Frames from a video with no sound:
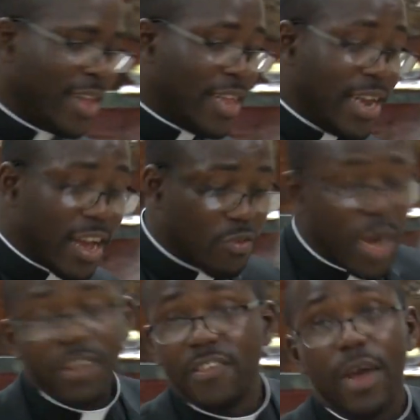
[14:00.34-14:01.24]
The next
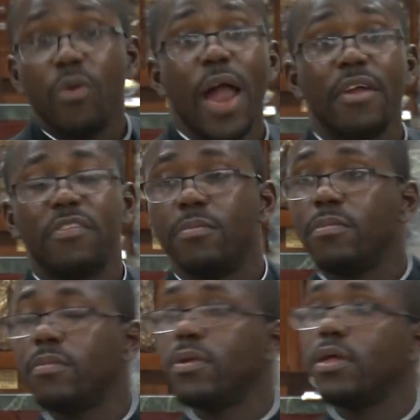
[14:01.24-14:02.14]
one is secularism.
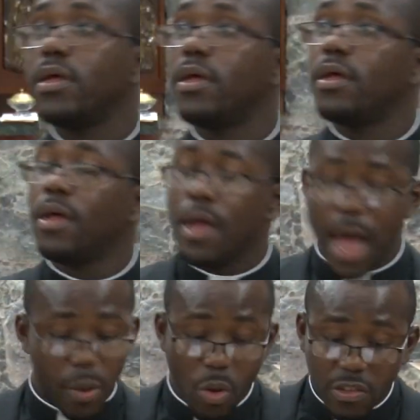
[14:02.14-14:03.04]

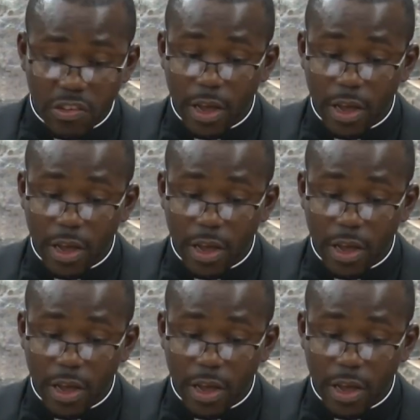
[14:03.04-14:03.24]
And what is